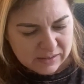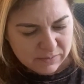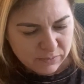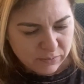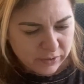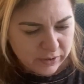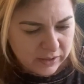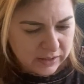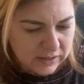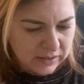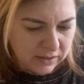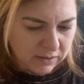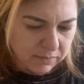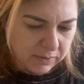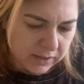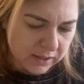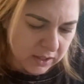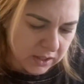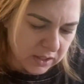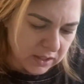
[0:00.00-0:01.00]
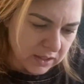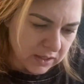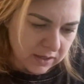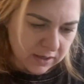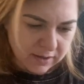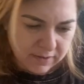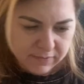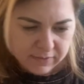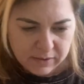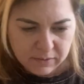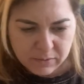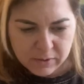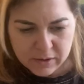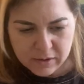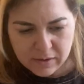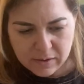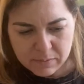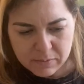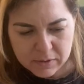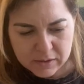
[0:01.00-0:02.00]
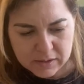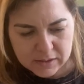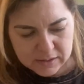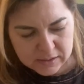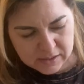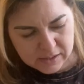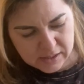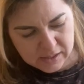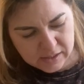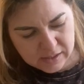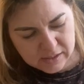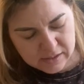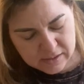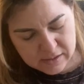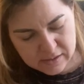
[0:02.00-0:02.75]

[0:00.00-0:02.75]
Prickly Pear and Agave. Where do they put this guy?